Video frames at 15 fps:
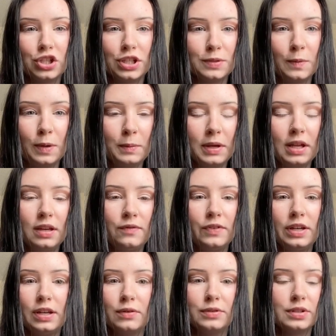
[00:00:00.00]
doesn't want to make any
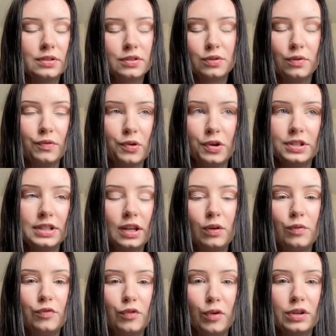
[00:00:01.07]
videos, so of course I
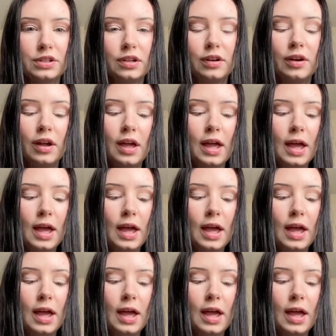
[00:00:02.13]
don't force her.